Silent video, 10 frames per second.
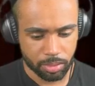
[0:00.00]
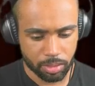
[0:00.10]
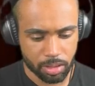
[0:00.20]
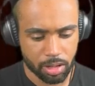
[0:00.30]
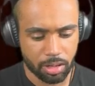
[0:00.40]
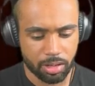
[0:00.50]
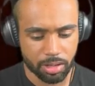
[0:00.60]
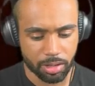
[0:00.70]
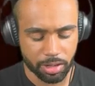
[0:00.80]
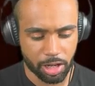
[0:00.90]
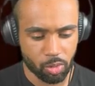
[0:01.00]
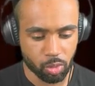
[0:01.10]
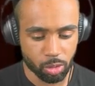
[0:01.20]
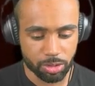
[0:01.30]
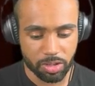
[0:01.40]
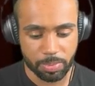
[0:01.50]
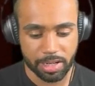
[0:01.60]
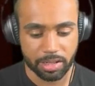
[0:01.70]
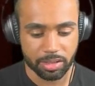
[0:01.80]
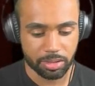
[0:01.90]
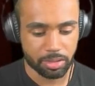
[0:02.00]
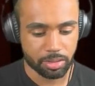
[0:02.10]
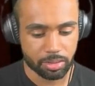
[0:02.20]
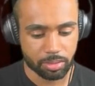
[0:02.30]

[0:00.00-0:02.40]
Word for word: Ah, a water planet.